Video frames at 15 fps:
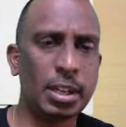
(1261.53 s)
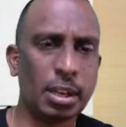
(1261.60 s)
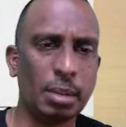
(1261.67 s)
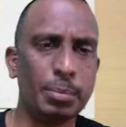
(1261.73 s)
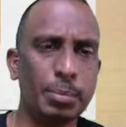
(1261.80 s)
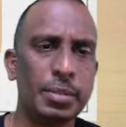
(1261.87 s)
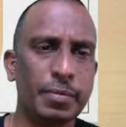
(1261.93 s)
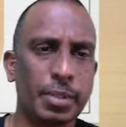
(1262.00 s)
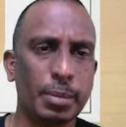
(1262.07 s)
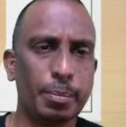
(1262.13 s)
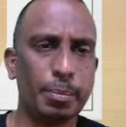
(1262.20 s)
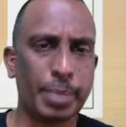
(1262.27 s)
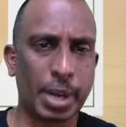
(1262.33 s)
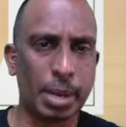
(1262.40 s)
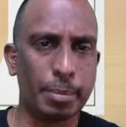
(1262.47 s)
comes from
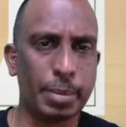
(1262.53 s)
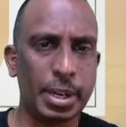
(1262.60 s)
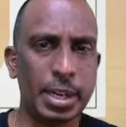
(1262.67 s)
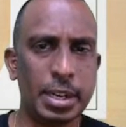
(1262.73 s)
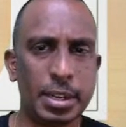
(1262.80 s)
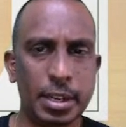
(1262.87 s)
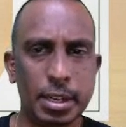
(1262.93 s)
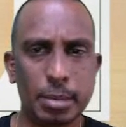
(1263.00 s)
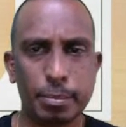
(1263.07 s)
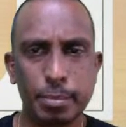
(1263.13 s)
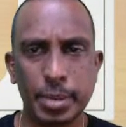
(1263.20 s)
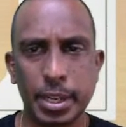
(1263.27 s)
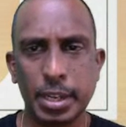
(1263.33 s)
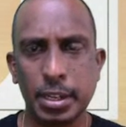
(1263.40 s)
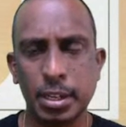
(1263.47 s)
primary
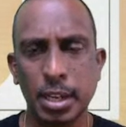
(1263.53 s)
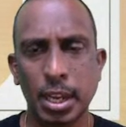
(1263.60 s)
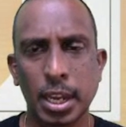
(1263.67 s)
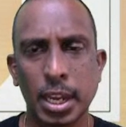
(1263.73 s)
treatment,